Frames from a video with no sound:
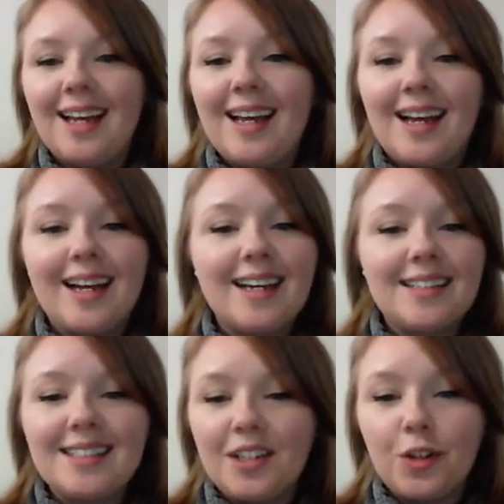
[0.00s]
And
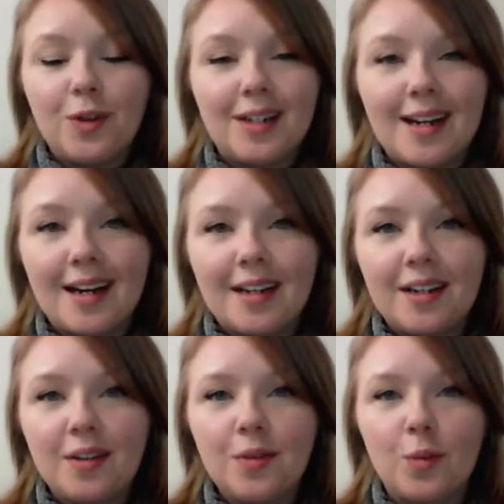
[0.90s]
in Unit 9,
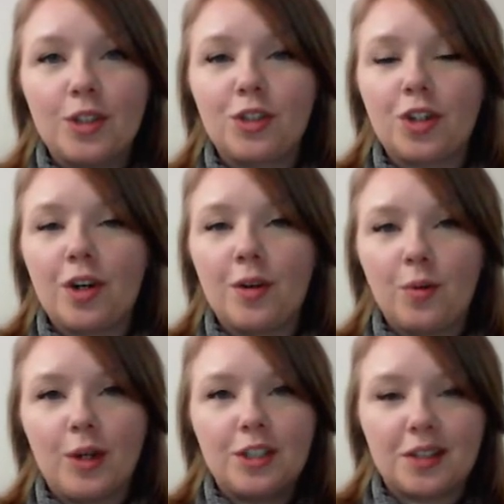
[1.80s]
which
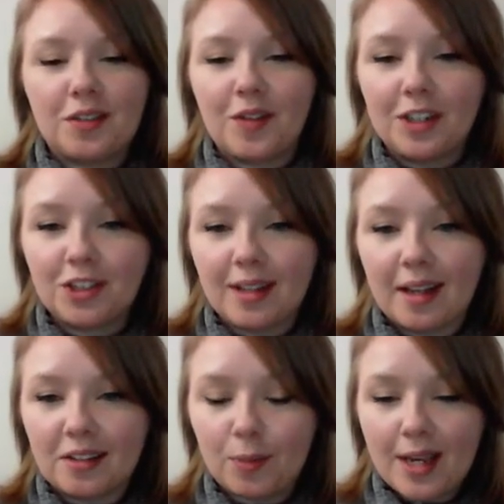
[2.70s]
we just finished
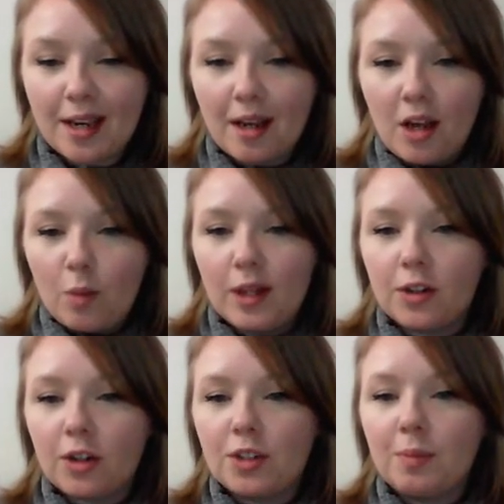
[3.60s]
last week, we
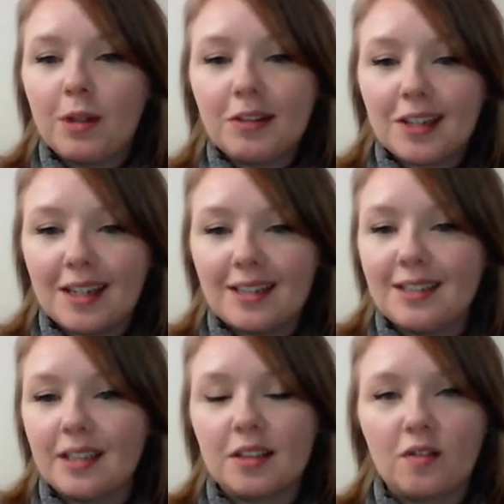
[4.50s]
learned music and
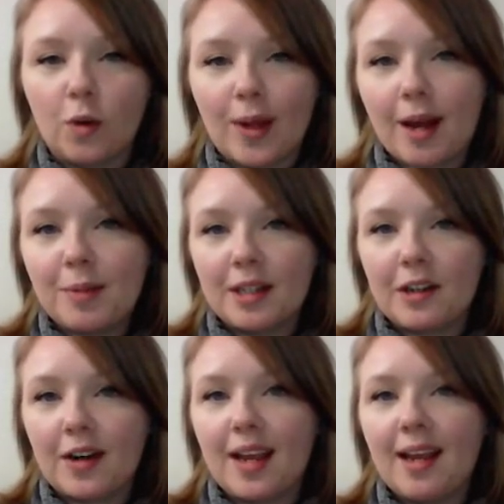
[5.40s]
dance
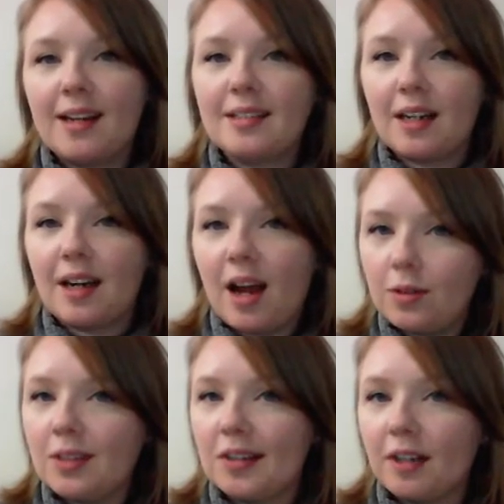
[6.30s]
vocabulary and how to
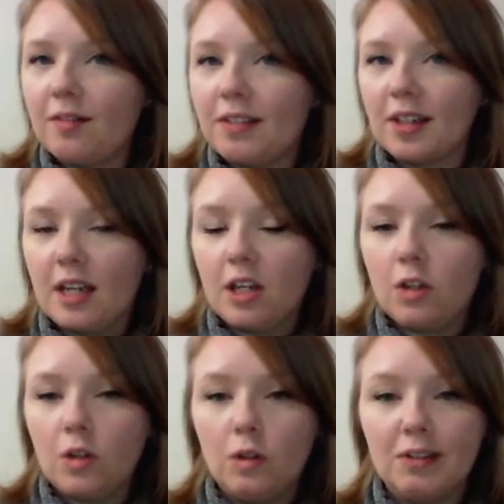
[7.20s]
self-study
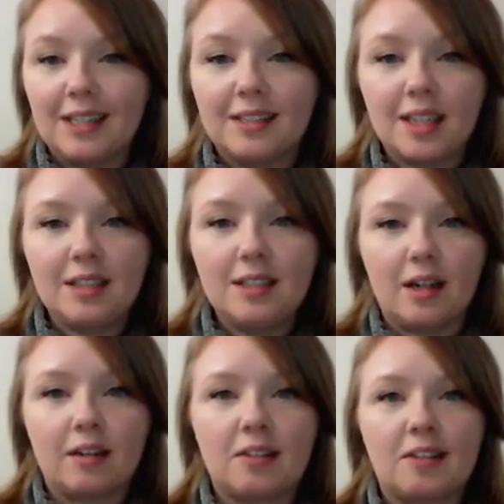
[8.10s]
using TED
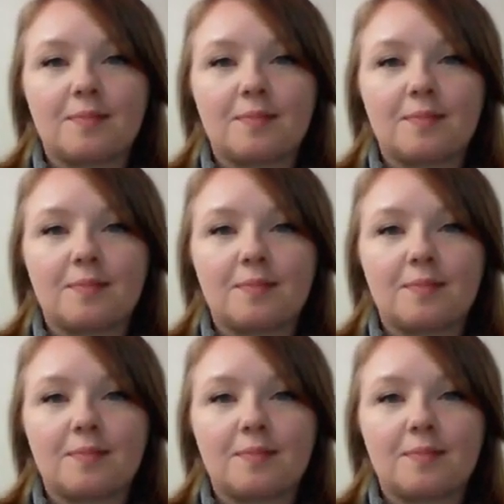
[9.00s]
Talks.